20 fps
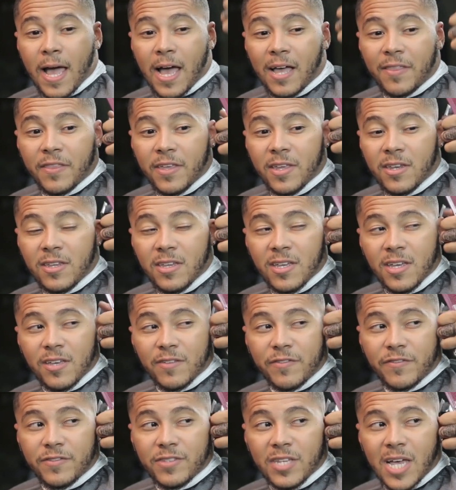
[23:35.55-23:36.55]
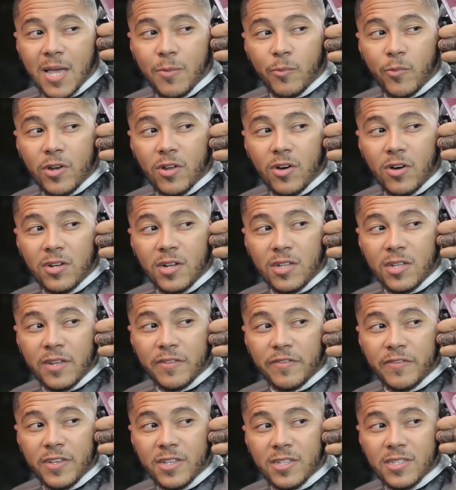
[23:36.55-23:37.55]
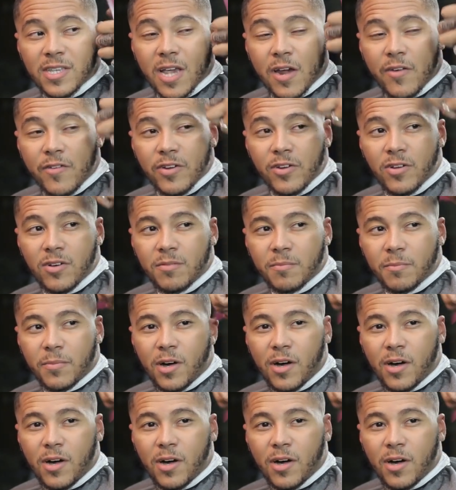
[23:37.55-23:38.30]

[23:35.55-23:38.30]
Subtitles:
and then time went on and then things carried on.